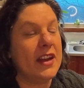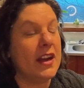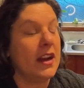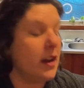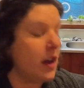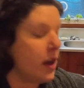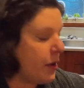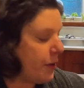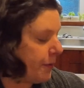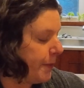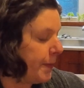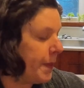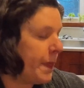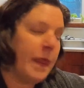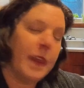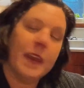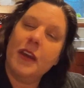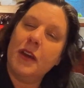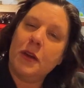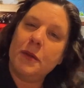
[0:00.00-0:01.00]
done? Oh,
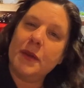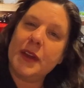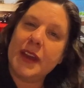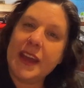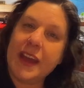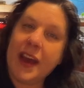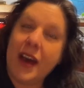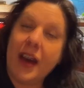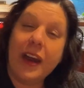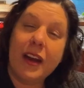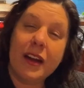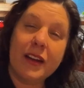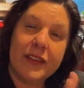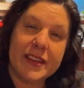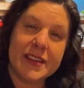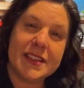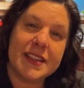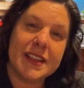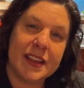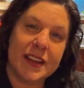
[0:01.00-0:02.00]
we
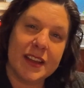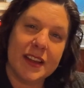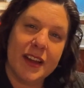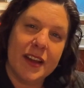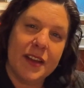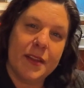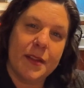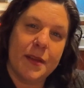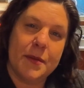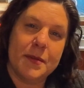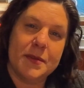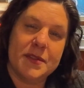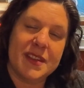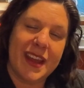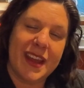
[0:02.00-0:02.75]
harvested those